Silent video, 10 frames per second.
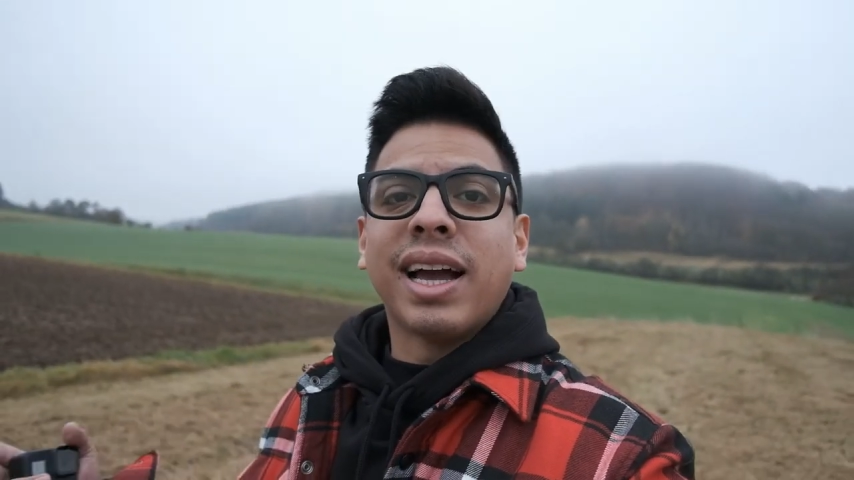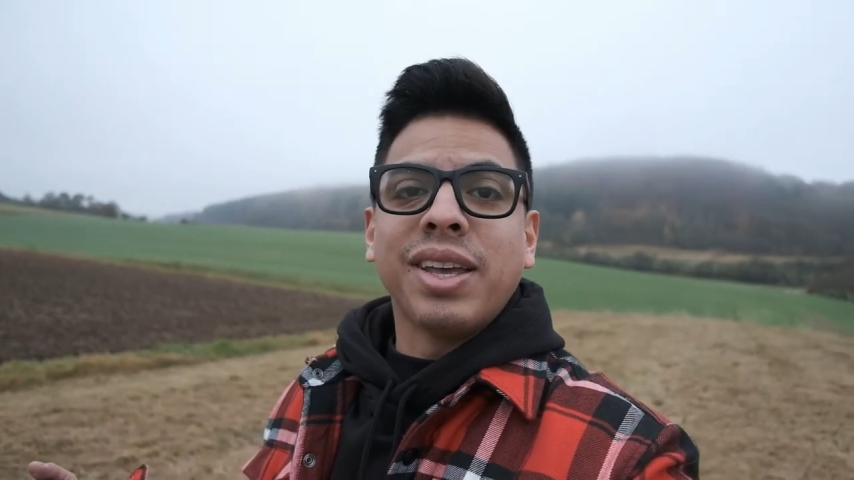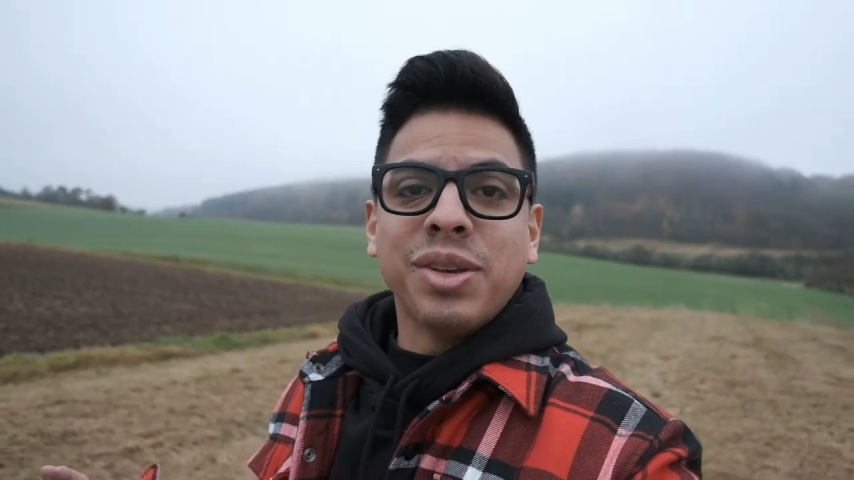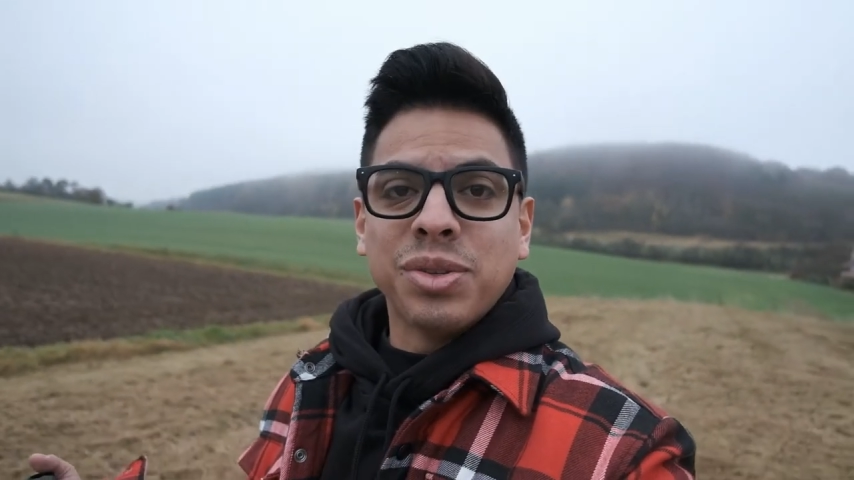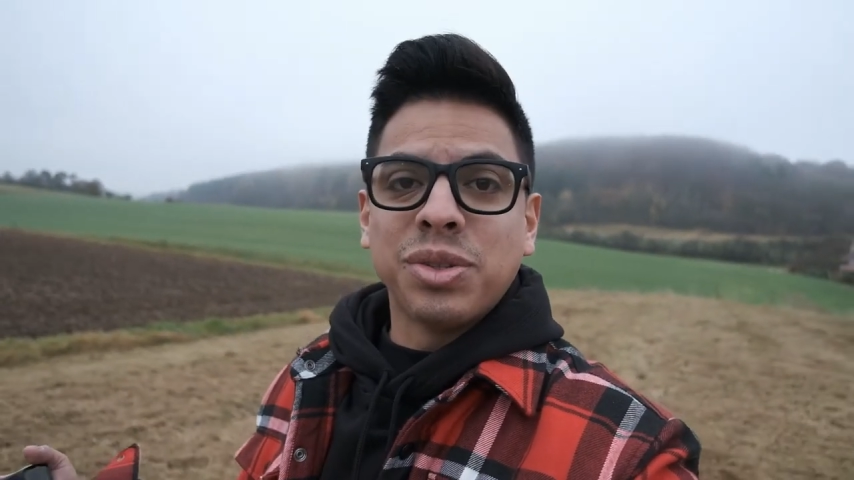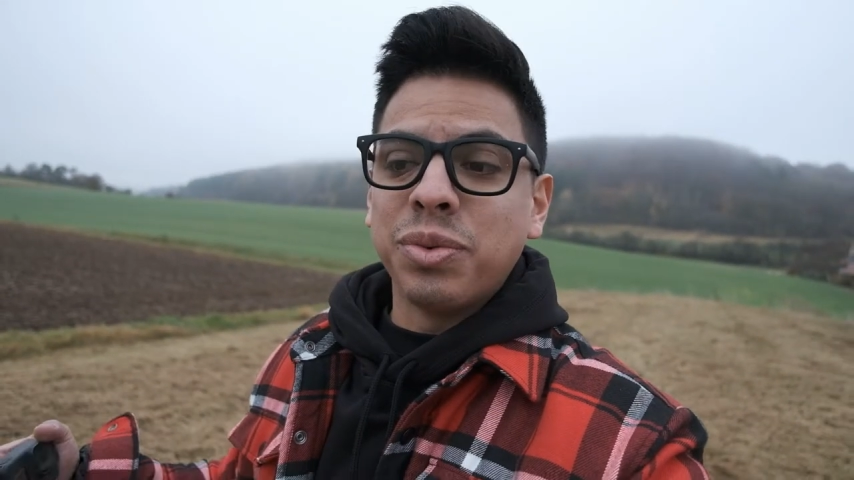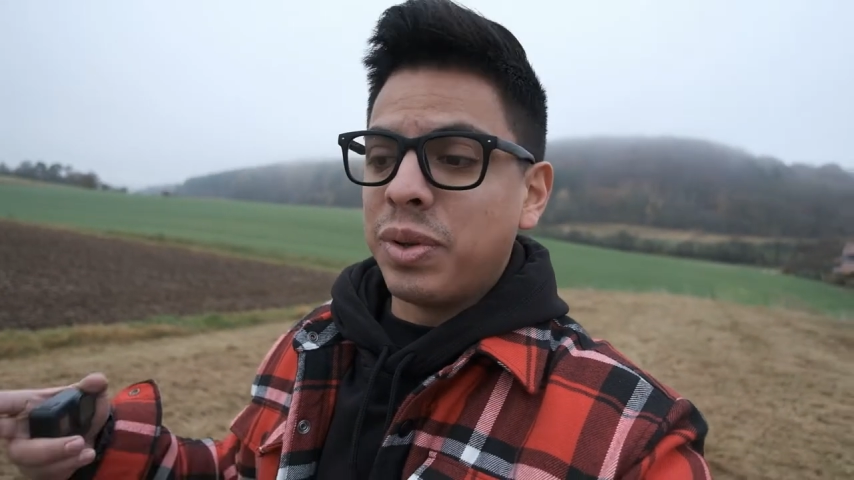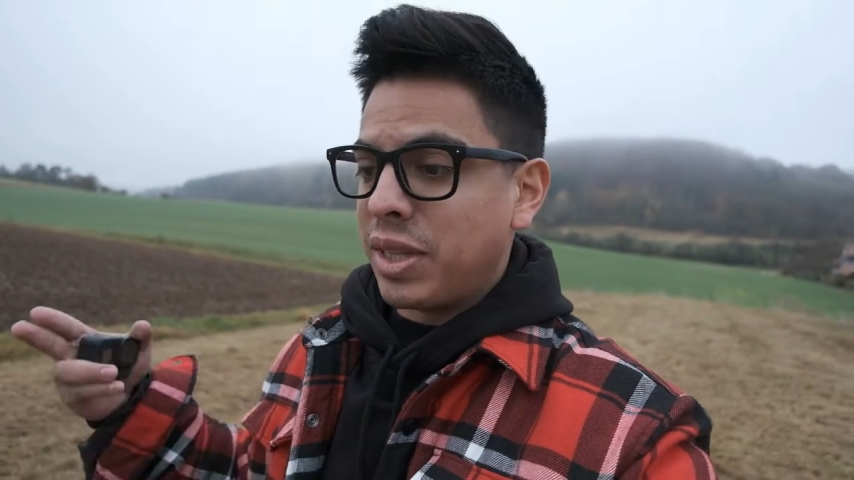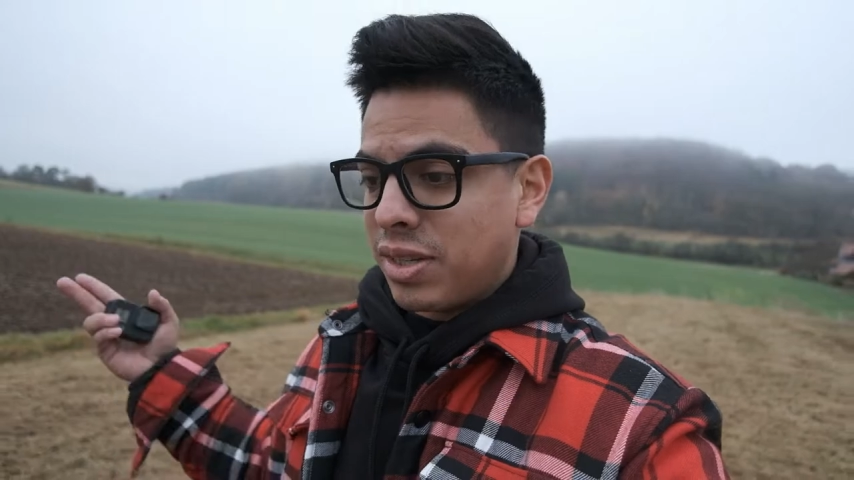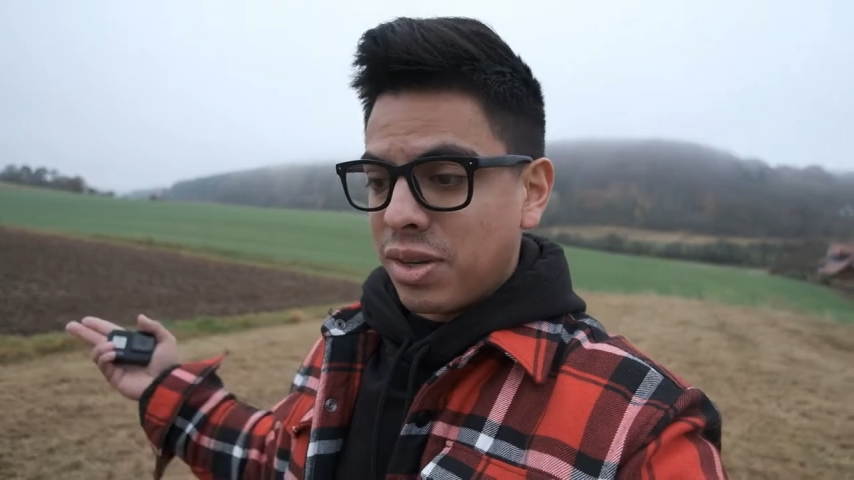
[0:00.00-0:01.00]
I used to
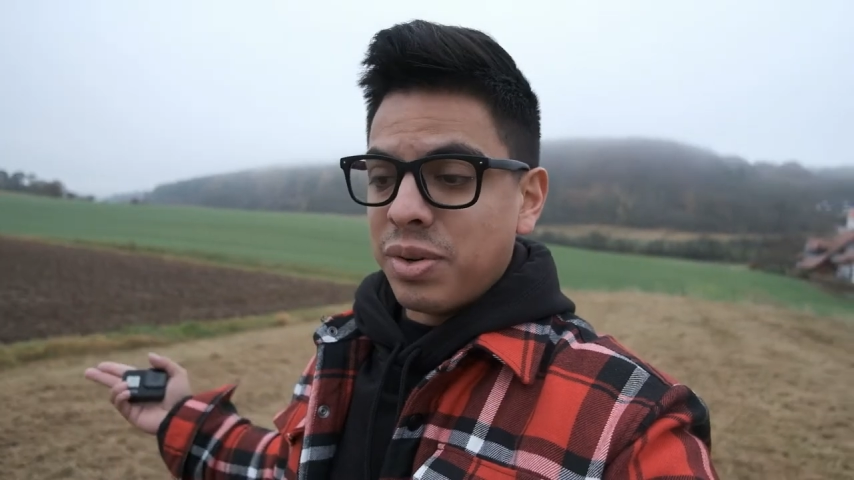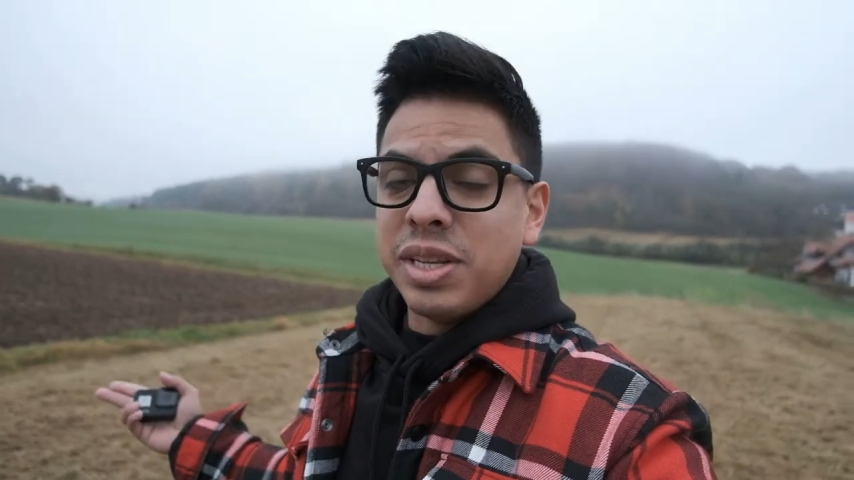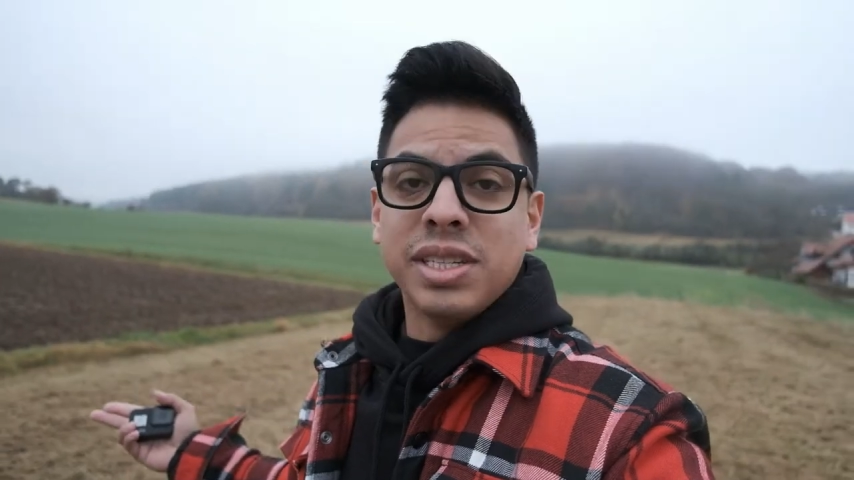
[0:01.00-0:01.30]
with the Sony